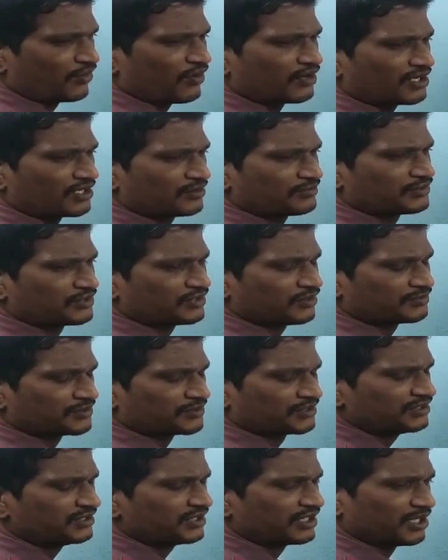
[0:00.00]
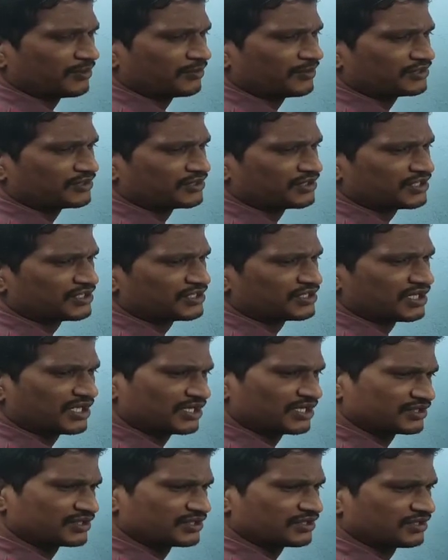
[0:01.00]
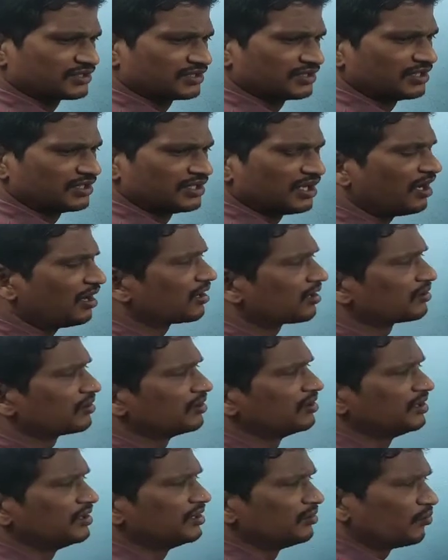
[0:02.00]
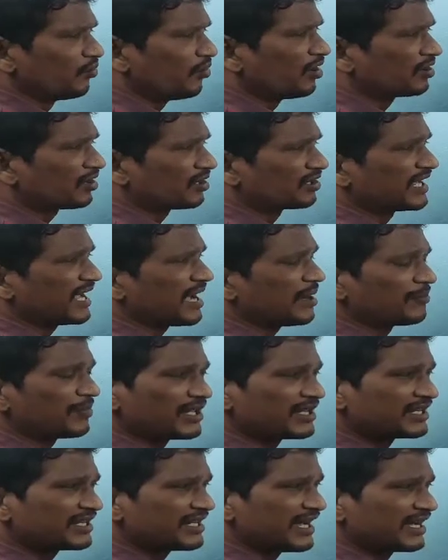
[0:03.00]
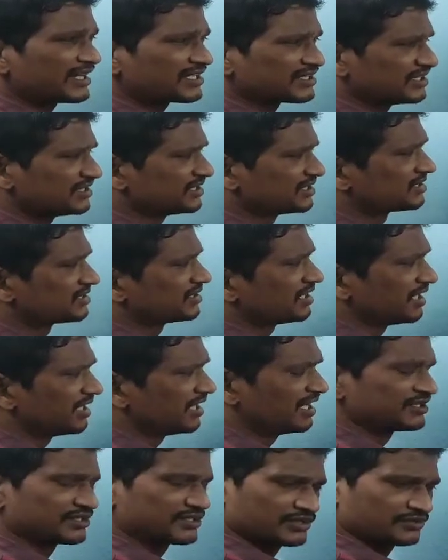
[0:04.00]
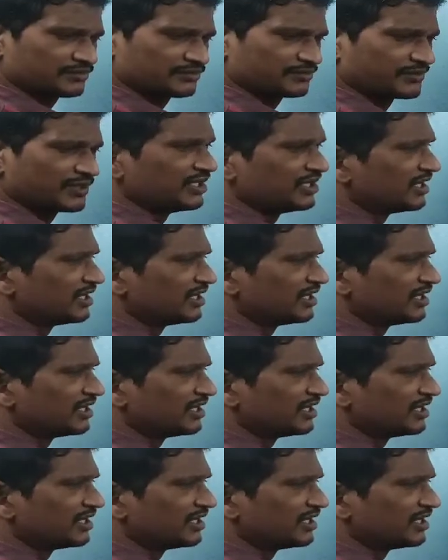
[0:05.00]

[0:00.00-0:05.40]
Water absorption capacity is less, or water capillary action is less.